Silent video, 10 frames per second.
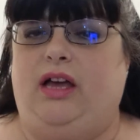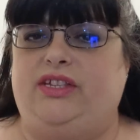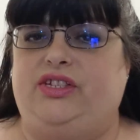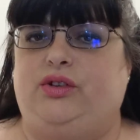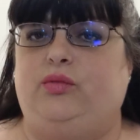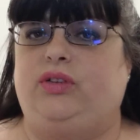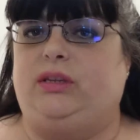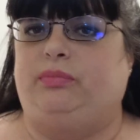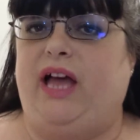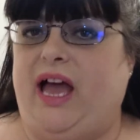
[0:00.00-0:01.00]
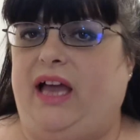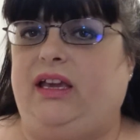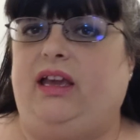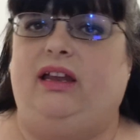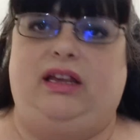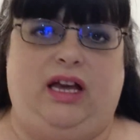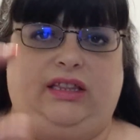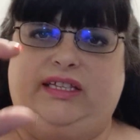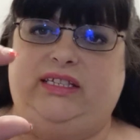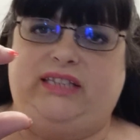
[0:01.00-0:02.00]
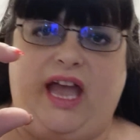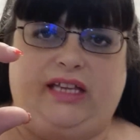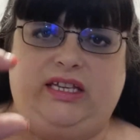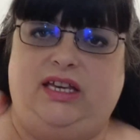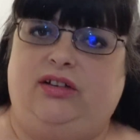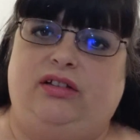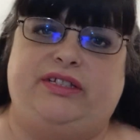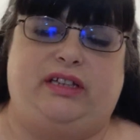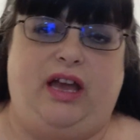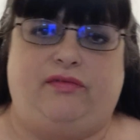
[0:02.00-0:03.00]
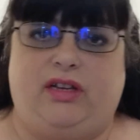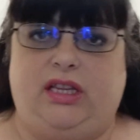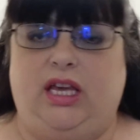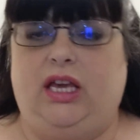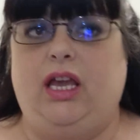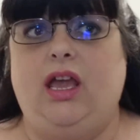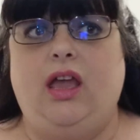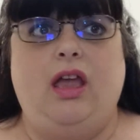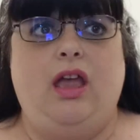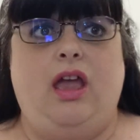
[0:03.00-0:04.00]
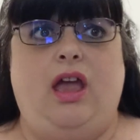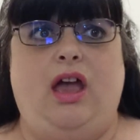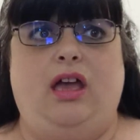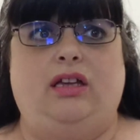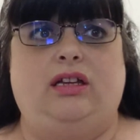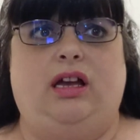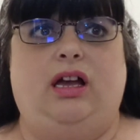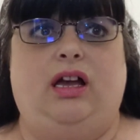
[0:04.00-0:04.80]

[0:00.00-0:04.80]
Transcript: suit with the black, and it got the stacked heels and everything. And